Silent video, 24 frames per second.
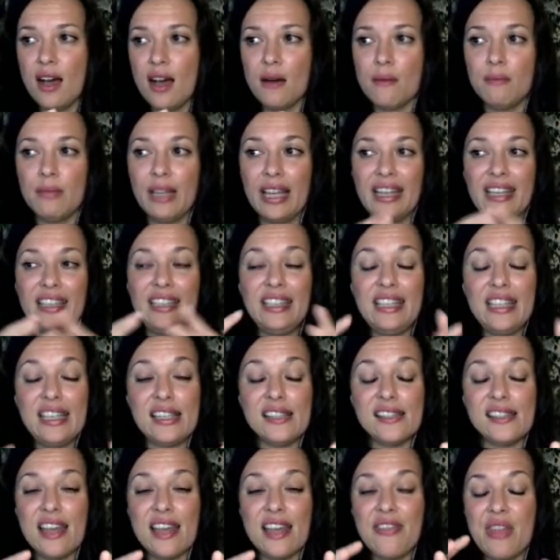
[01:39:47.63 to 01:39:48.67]
like yeast,
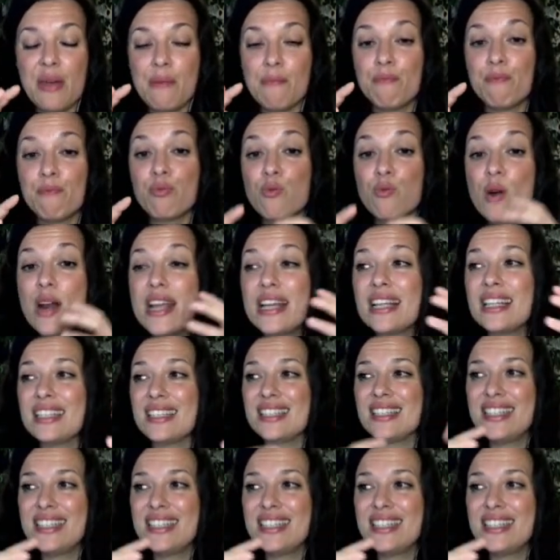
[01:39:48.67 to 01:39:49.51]
that break